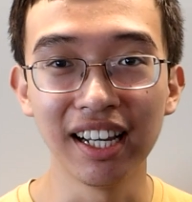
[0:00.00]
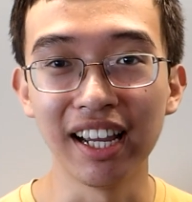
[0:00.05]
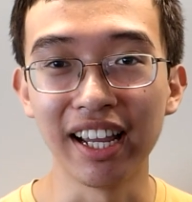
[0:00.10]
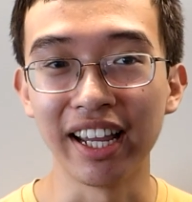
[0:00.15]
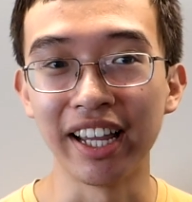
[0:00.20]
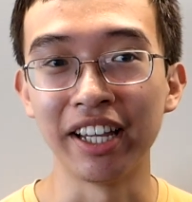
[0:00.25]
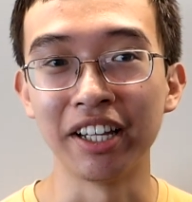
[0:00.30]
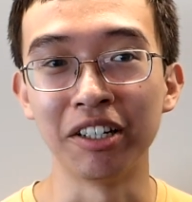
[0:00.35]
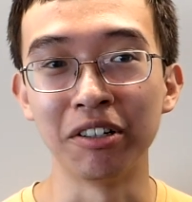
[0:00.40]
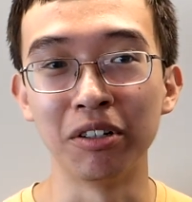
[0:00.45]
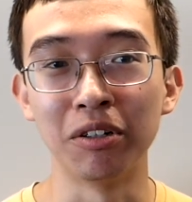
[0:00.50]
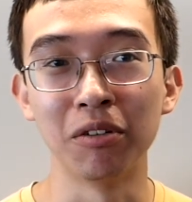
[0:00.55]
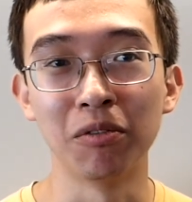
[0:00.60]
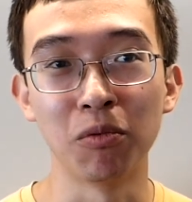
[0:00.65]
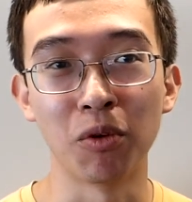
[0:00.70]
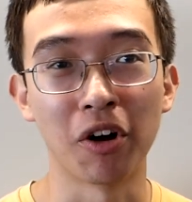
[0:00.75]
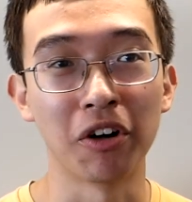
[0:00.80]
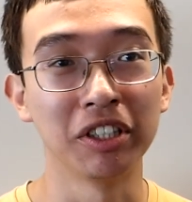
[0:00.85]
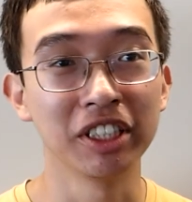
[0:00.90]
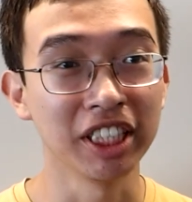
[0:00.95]
And
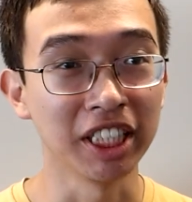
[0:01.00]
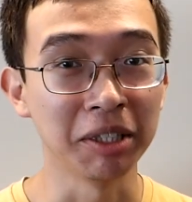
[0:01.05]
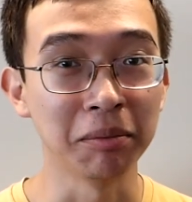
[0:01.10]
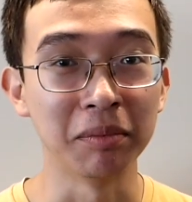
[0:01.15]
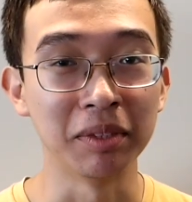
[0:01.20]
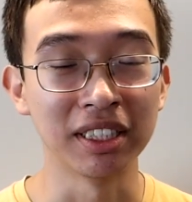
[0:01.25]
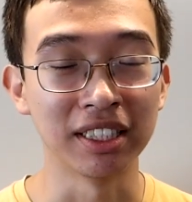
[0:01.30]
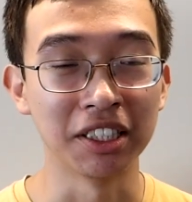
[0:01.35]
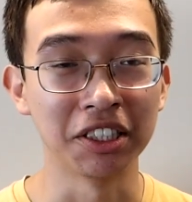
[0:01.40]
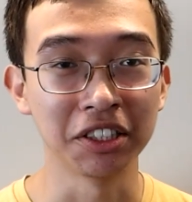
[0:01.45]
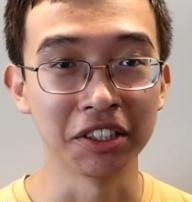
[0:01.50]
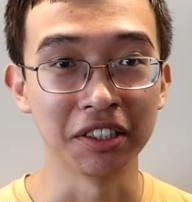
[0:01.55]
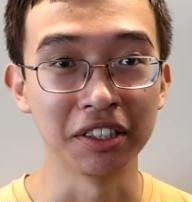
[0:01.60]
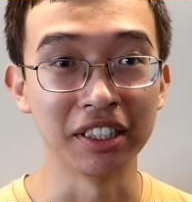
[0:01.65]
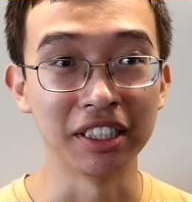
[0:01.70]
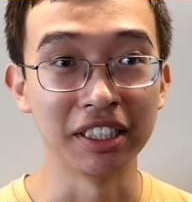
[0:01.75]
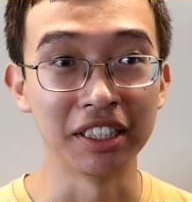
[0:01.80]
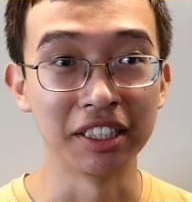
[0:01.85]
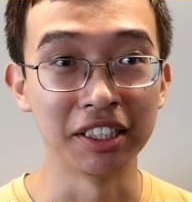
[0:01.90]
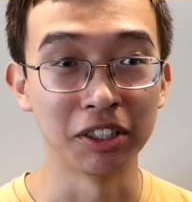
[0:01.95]
what our team
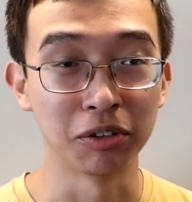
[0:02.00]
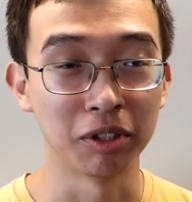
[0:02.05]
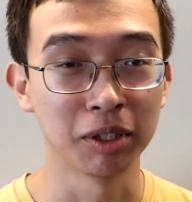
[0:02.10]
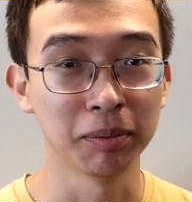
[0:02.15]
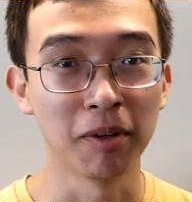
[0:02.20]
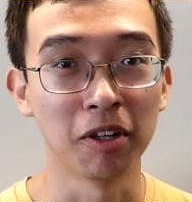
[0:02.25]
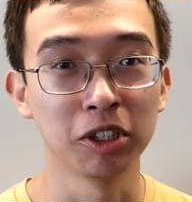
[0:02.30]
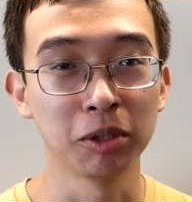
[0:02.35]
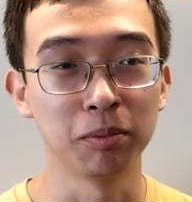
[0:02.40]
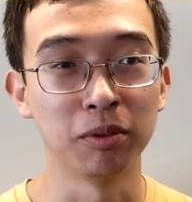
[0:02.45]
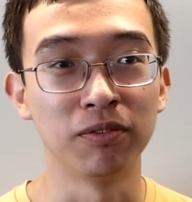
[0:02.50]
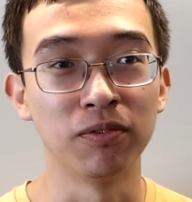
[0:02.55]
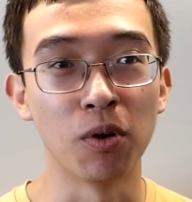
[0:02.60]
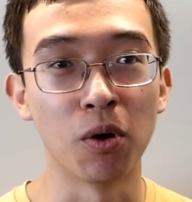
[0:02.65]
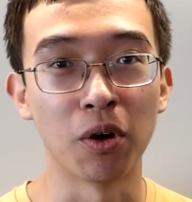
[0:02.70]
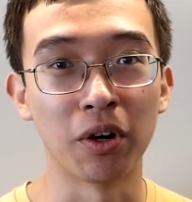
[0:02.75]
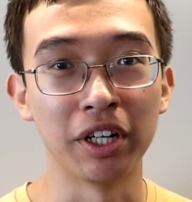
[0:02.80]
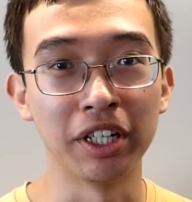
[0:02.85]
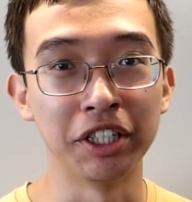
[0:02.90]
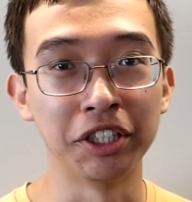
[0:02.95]
essentially is responsible
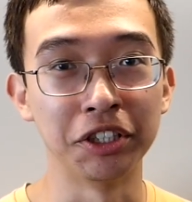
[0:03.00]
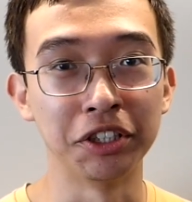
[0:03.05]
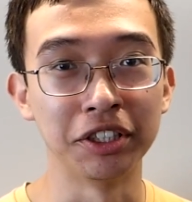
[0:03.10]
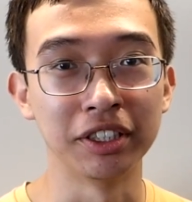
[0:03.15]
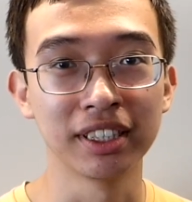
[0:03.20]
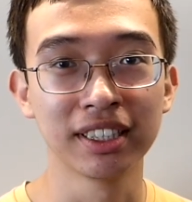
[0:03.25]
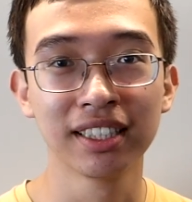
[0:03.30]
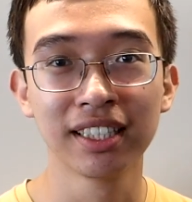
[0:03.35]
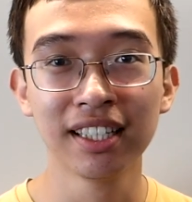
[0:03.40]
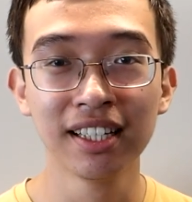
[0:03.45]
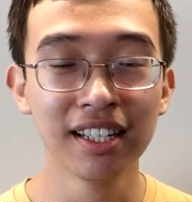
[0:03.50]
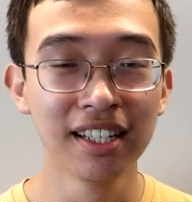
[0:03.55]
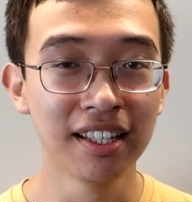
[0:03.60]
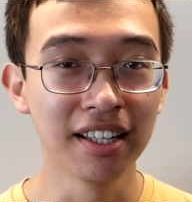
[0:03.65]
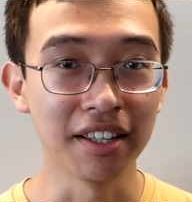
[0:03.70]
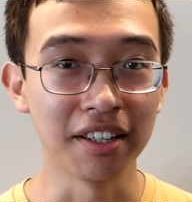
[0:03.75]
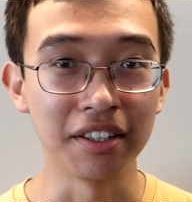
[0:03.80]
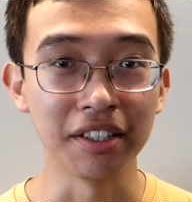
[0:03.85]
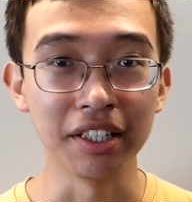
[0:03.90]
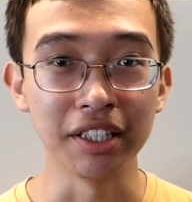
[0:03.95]
for is
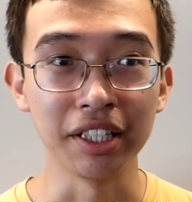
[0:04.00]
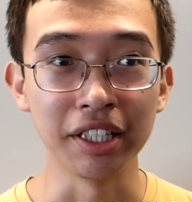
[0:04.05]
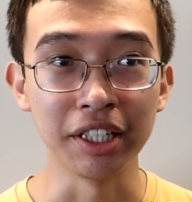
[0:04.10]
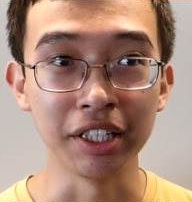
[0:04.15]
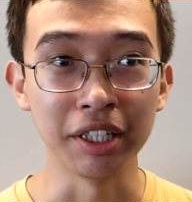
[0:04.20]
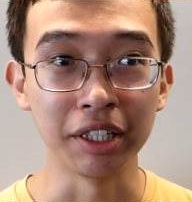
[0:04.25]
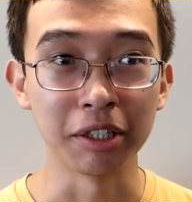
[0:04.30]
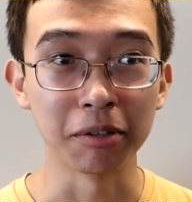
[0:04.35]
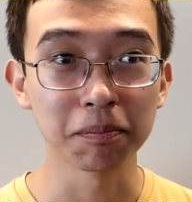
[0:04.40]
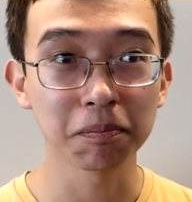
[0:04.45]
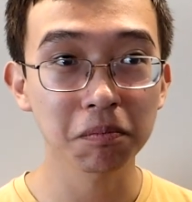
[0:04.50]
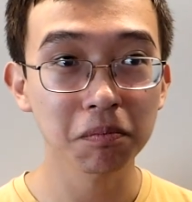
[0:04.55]
the